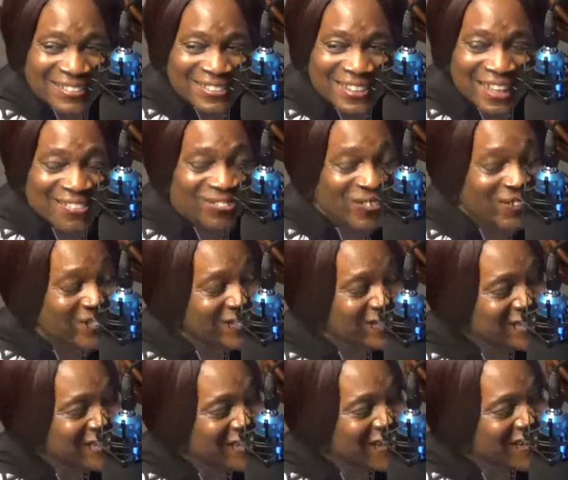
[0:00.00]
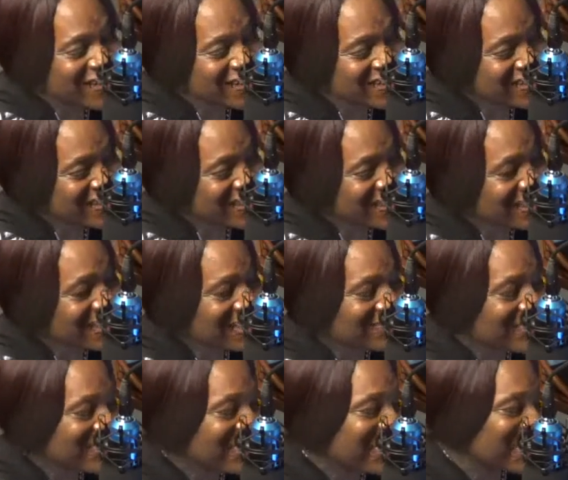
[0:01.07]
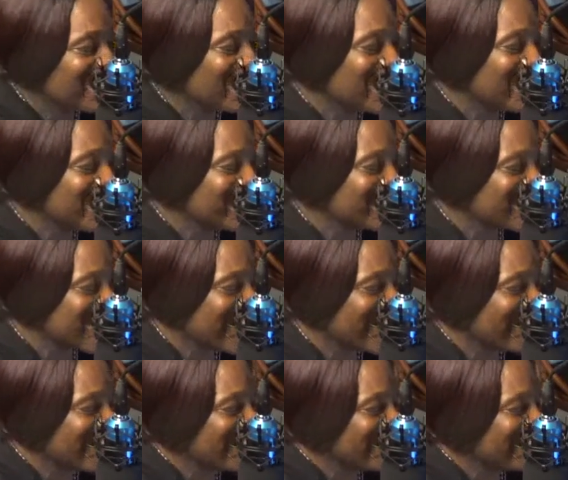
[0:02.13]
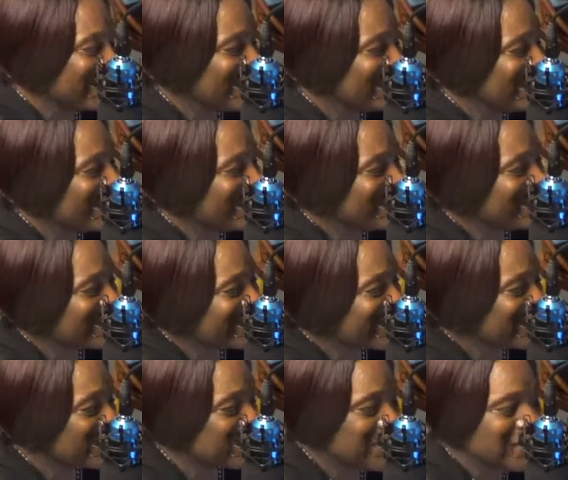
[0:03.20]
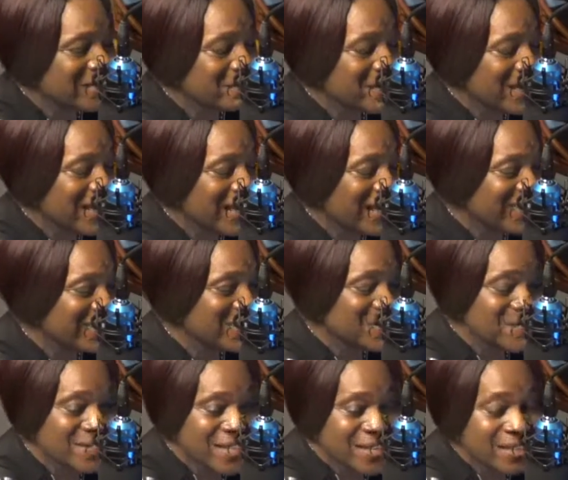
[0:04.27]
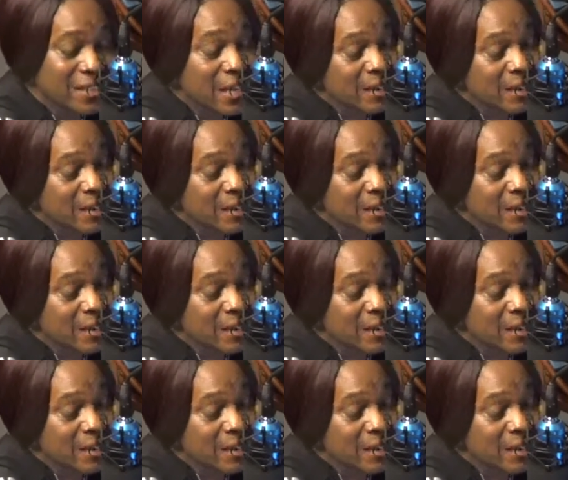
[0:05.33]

It's that moonshine, so they could have been getting moonshine. Who know the real meaning behind those things?